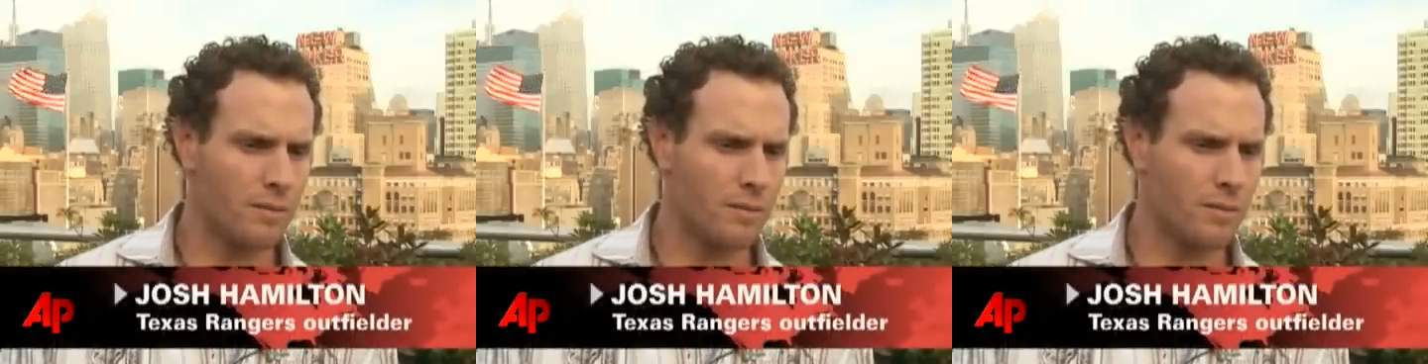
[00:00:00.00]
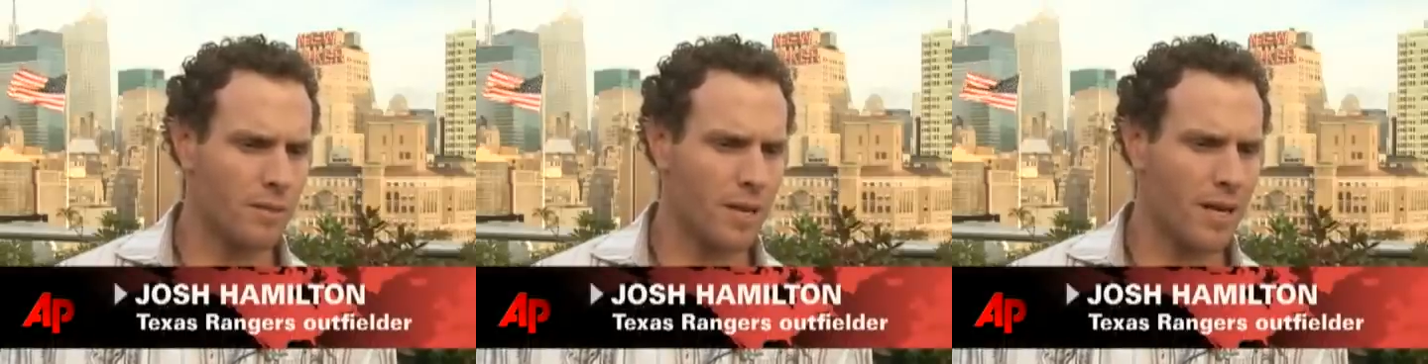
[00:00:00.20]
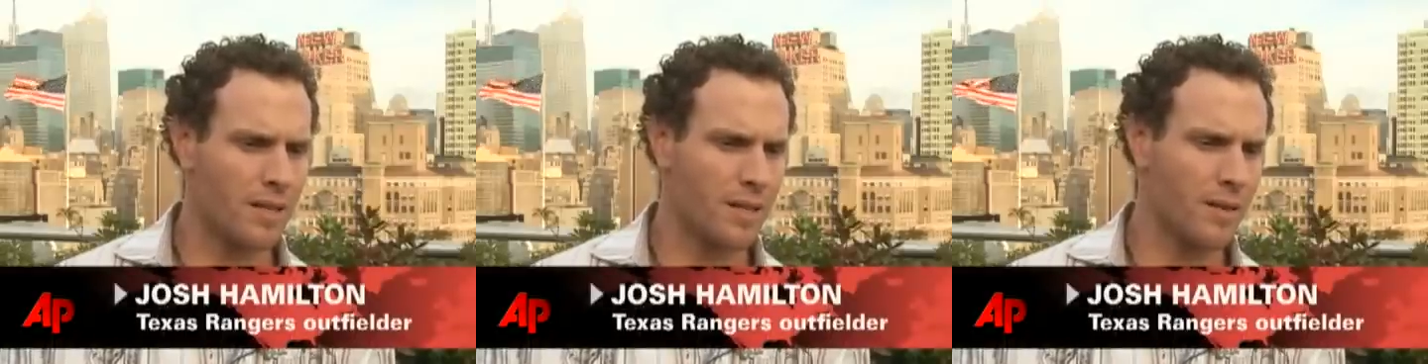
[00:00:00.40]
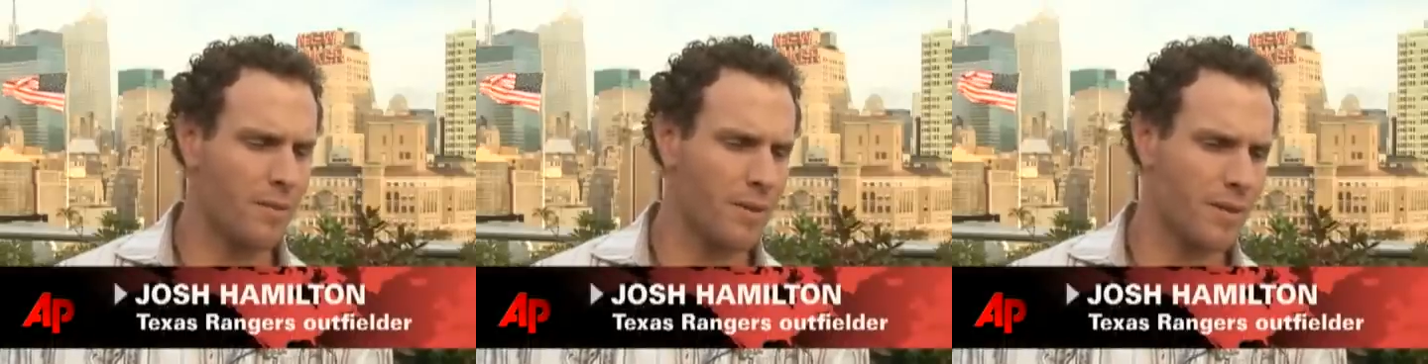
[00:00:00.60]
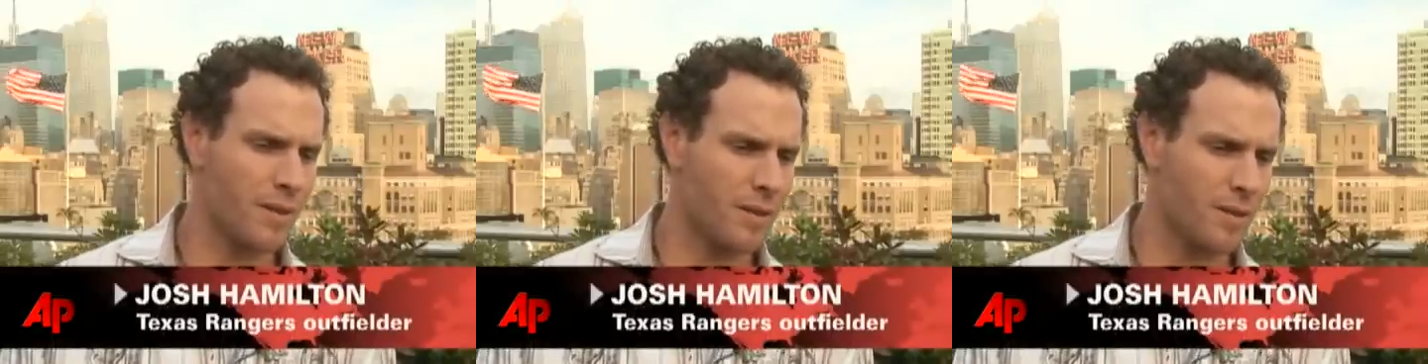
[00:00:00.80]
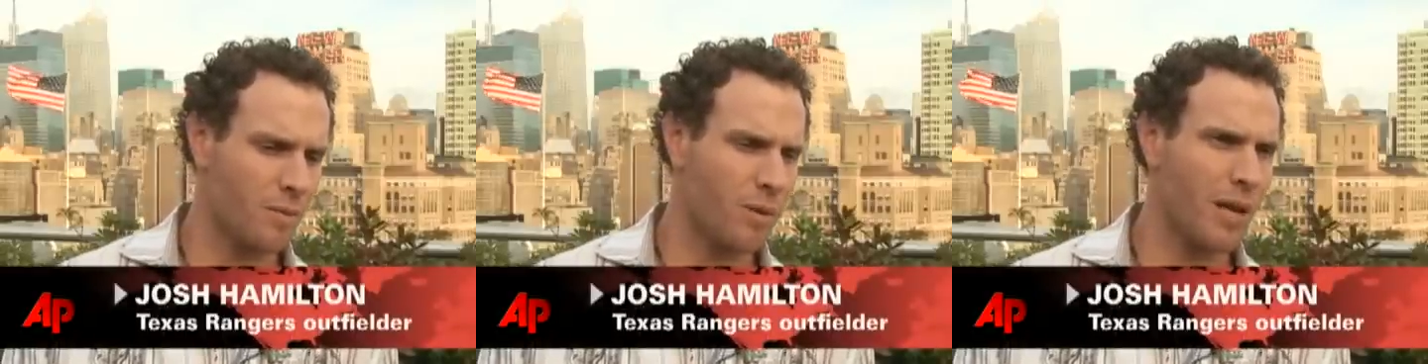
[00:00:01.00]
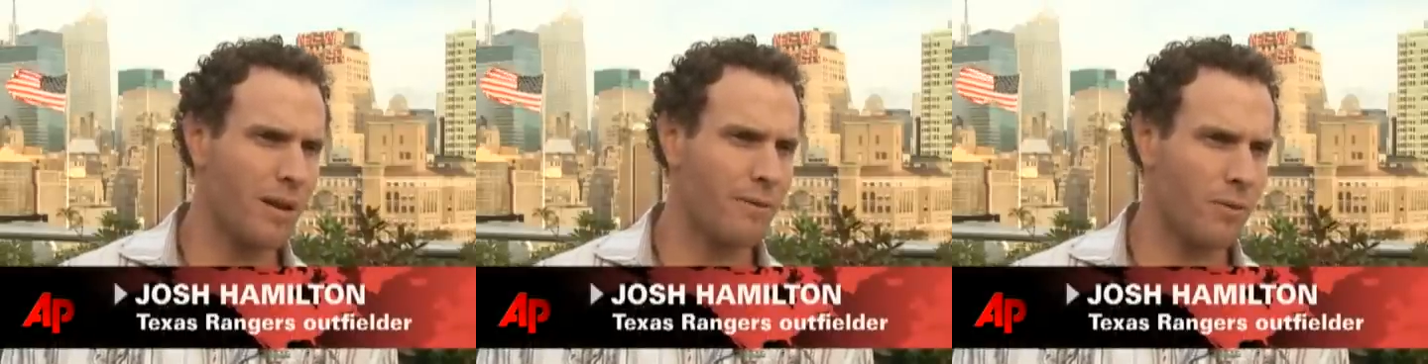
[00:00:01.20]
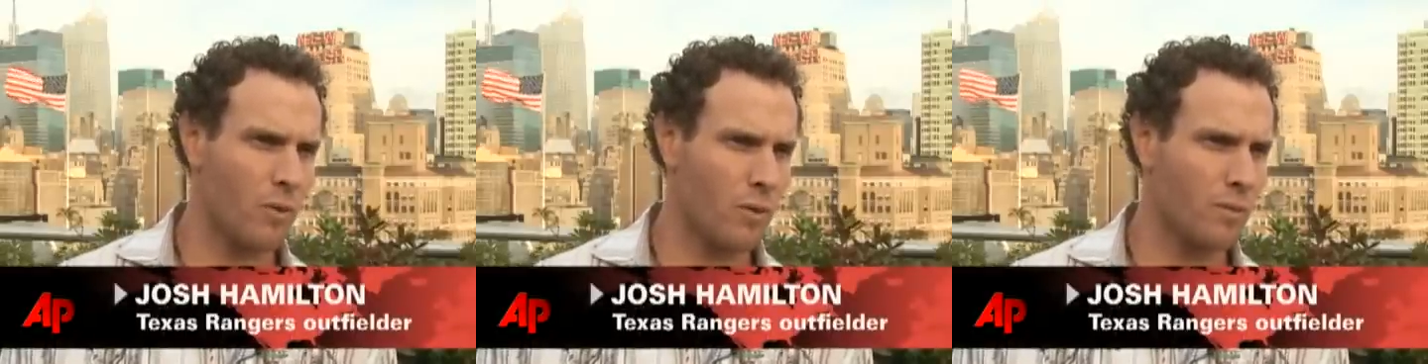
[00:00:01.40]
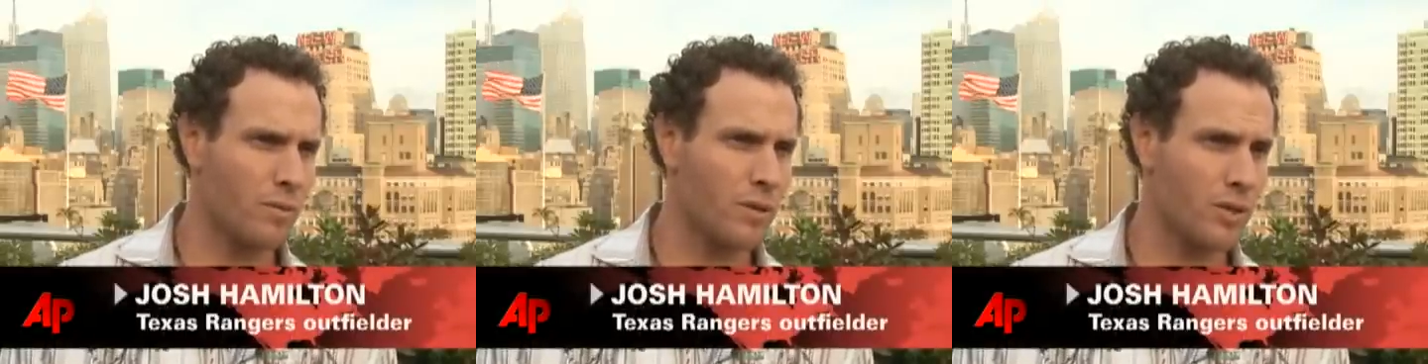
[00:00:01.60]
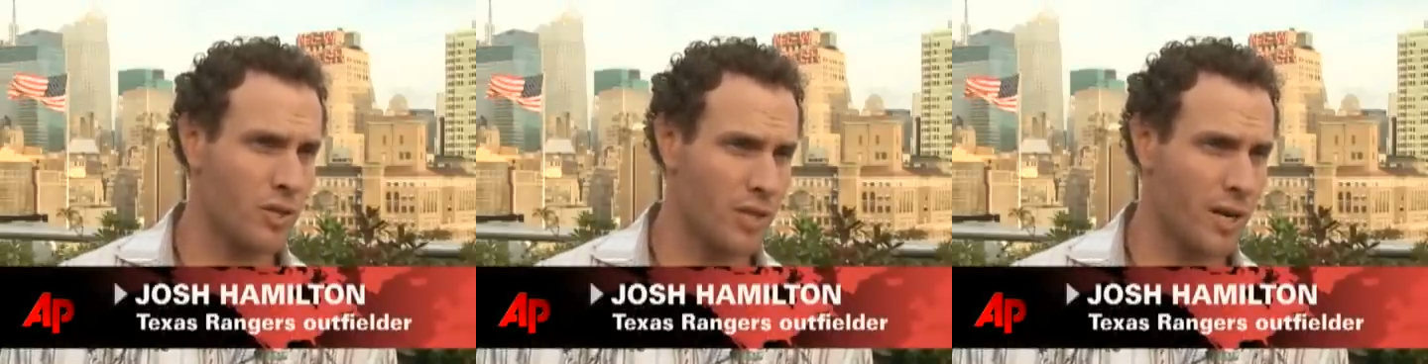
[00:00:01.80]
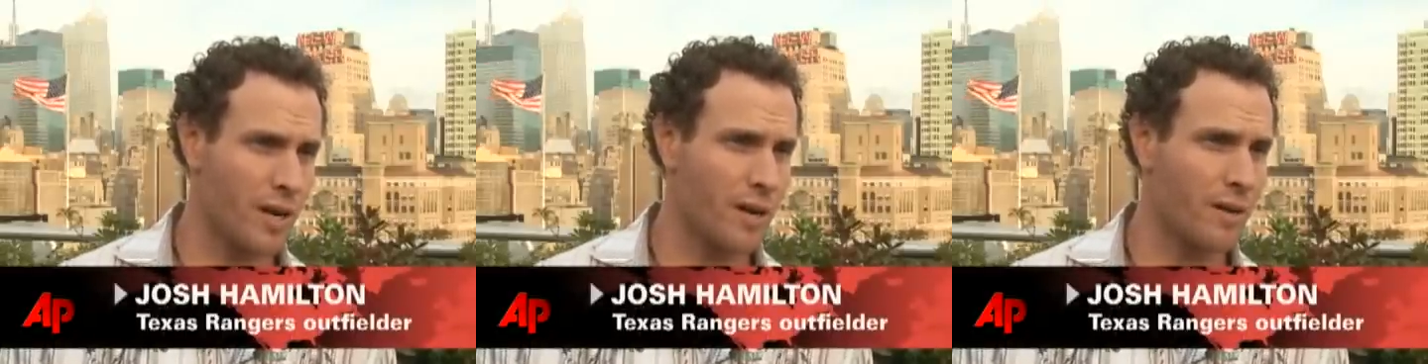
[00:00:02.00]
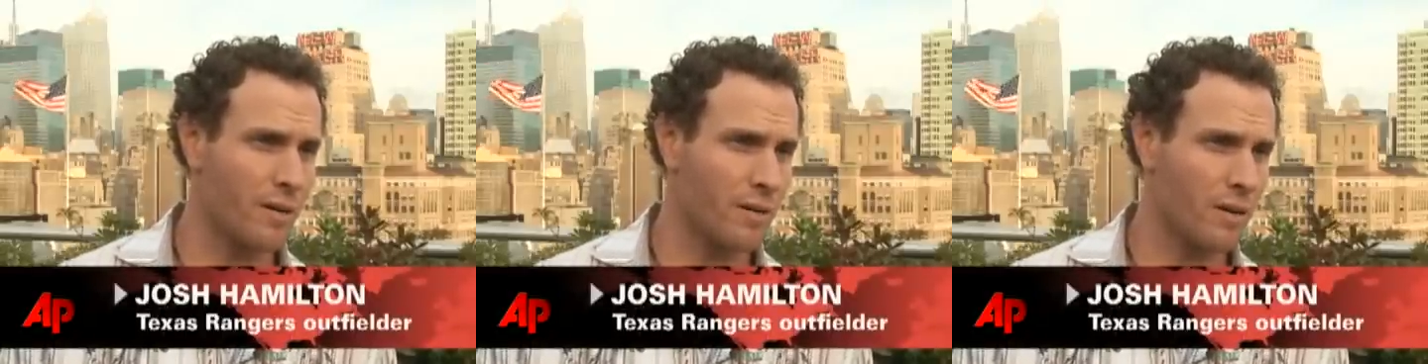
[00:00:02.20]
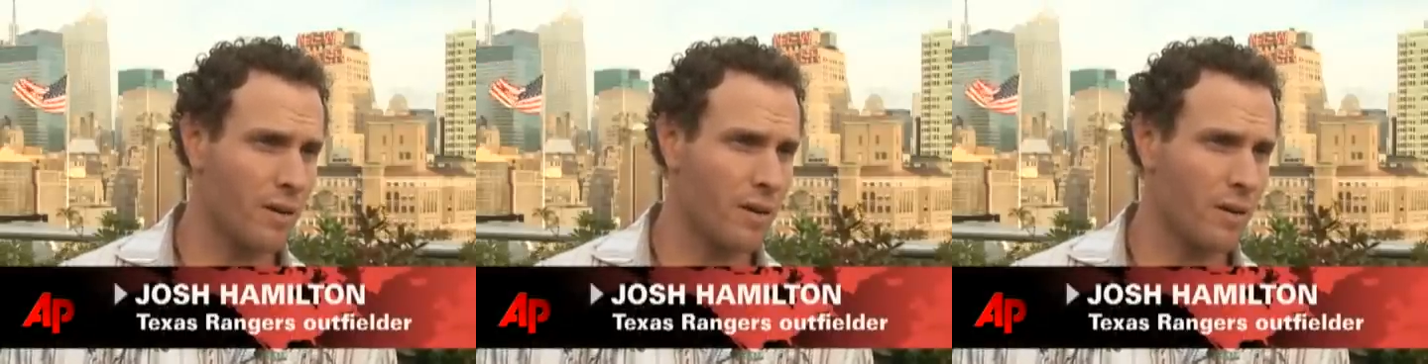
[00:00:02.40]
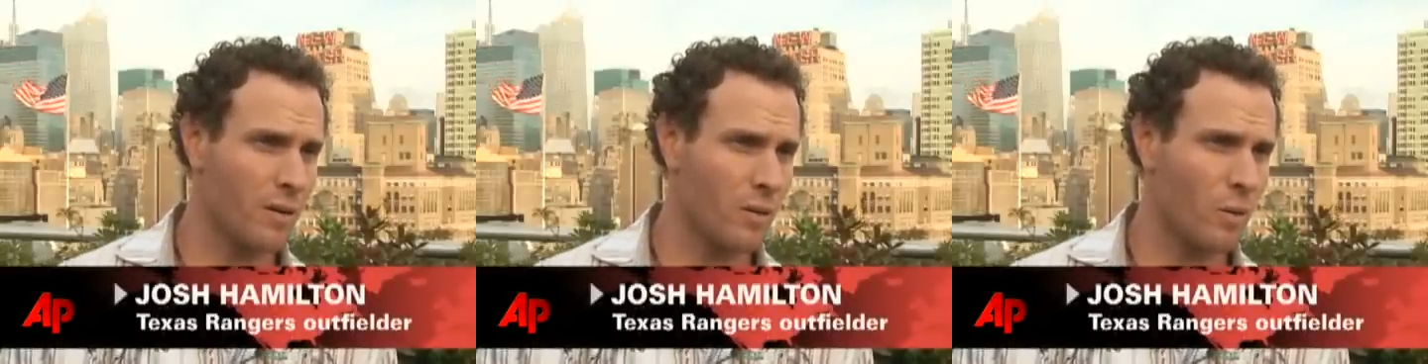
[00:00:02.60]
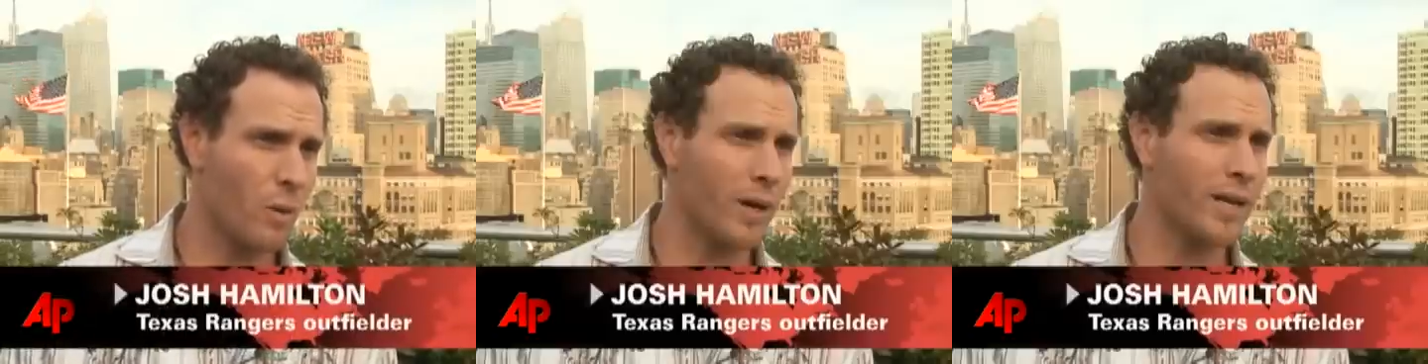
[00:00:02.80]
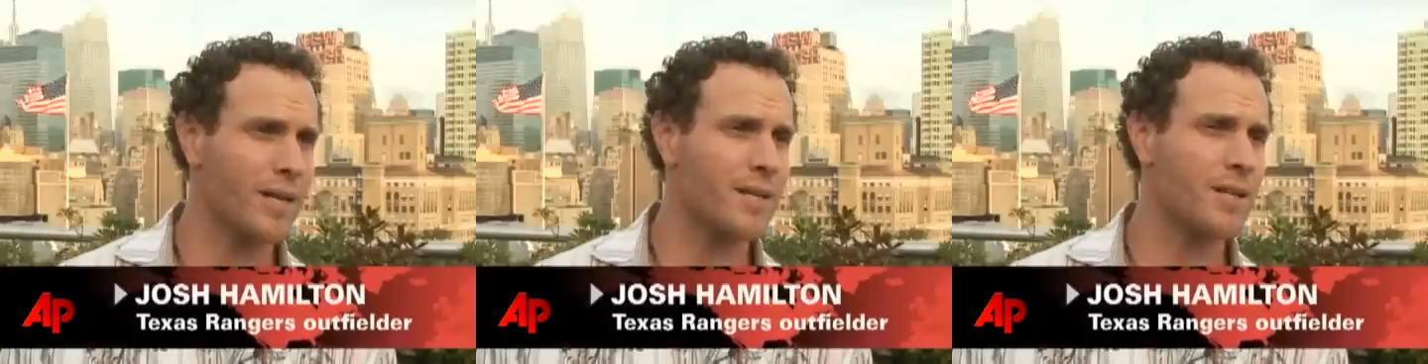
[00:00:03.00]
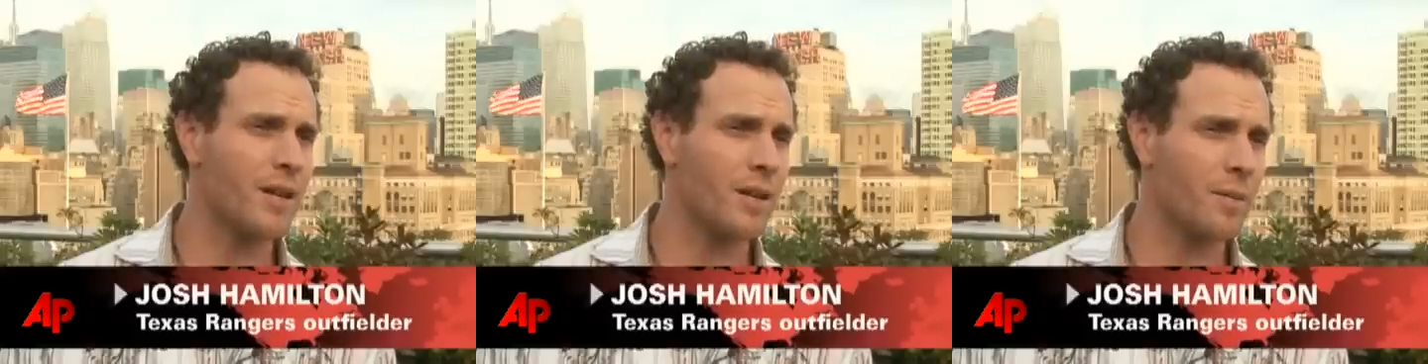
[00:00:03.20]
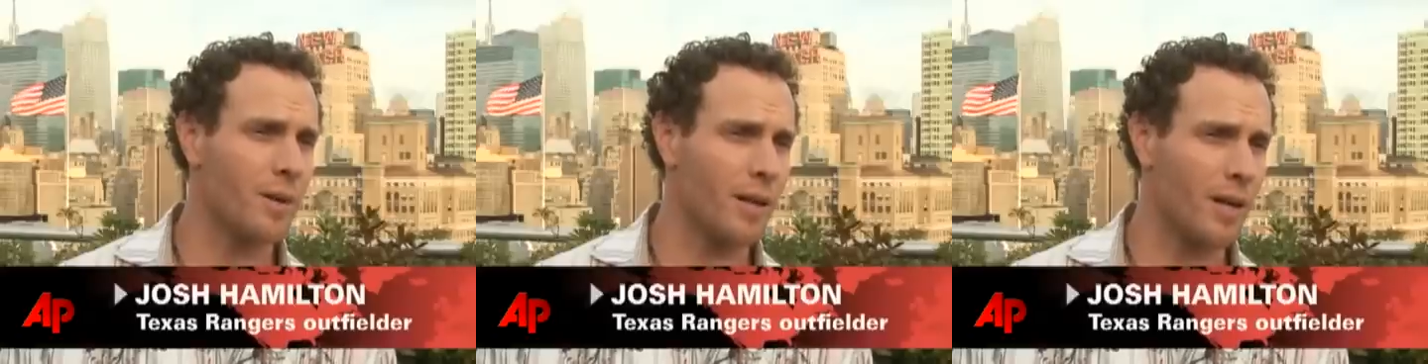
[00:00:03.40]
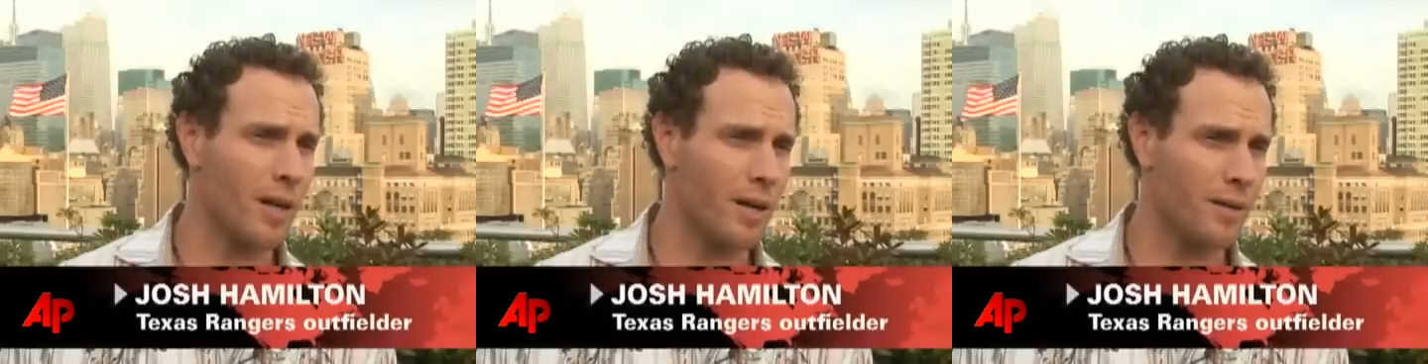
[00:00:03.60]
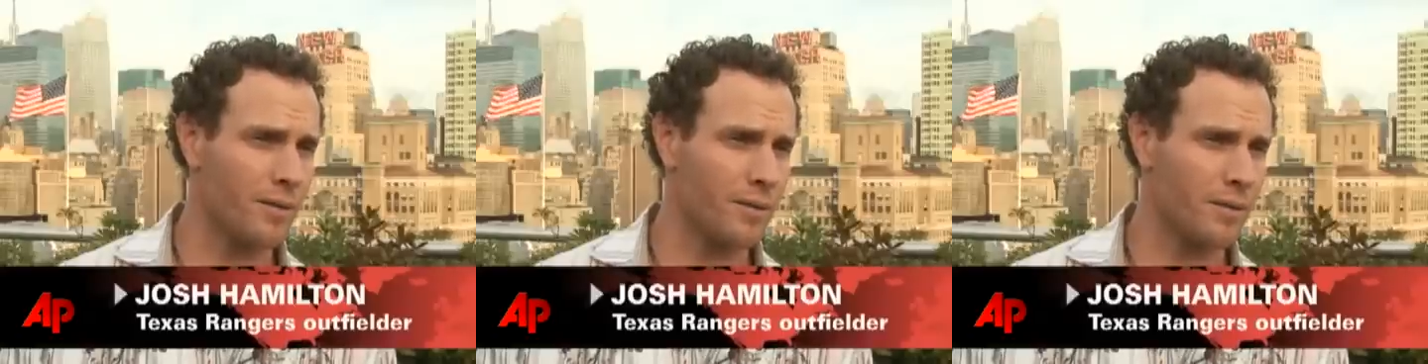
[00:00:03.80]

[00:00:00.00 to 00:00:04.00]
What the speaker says: God's given me such a platform to share what He's done in my life,